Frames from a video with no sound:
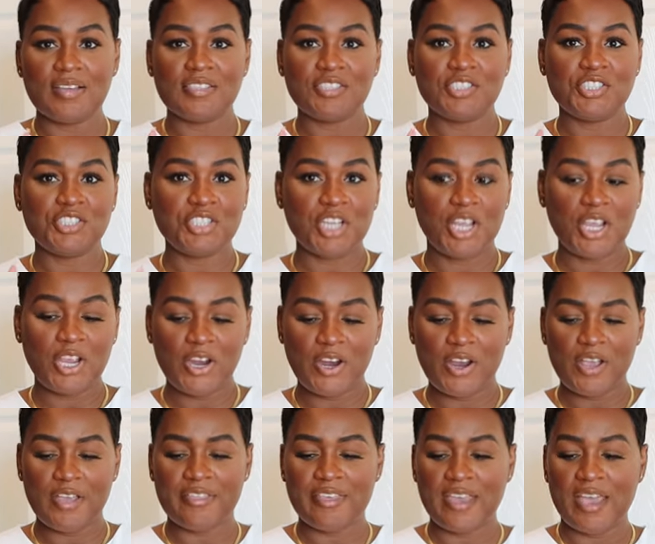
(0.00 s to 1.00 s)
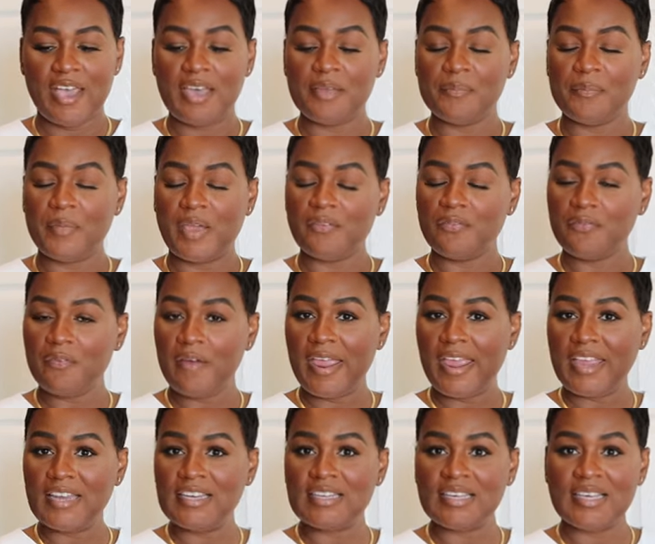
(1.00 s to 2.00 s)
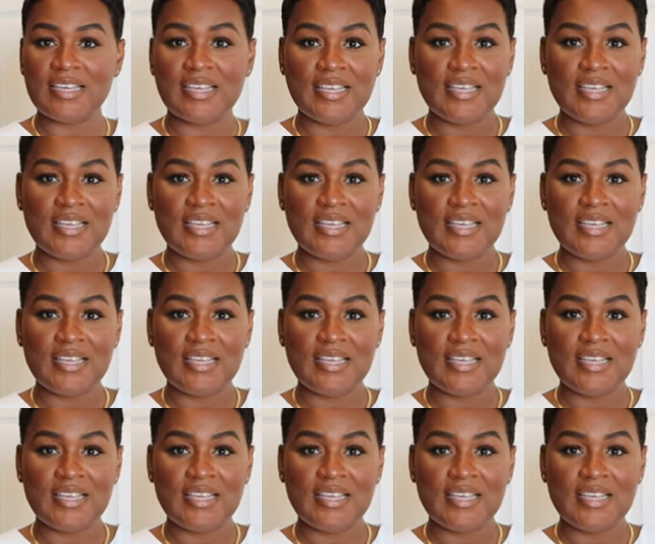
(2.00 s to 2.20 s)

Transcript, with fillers: share that my friend